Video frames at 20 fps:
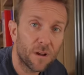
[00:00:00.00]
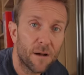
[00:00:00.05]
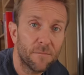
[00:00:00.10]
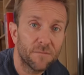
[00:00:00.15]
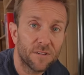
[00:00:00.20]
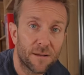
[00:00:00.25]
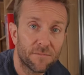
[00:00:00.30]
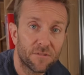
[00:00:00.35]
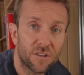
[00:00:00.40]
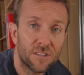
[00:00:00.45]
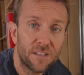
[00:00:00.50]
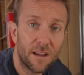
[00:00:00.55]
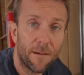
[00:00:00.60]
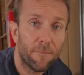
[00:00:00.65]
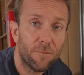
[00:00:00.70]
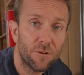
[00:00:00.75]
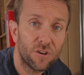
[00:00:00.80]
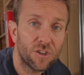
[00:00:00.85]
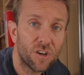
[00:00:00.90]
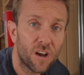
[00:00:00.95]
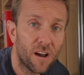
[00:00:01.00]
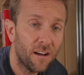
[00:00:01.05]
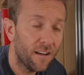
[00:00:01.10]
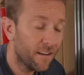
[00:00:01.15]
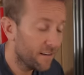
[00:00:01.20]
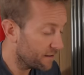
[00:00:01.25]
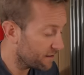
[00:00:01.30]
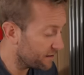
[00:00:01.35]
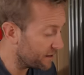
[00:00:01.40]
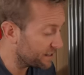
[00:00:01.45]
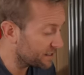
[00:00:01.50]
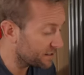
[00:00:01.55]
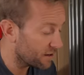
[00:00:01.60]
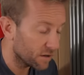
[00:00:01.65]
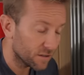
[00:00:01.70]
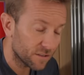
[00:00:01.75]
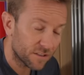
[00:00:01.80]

comes up to temperature, this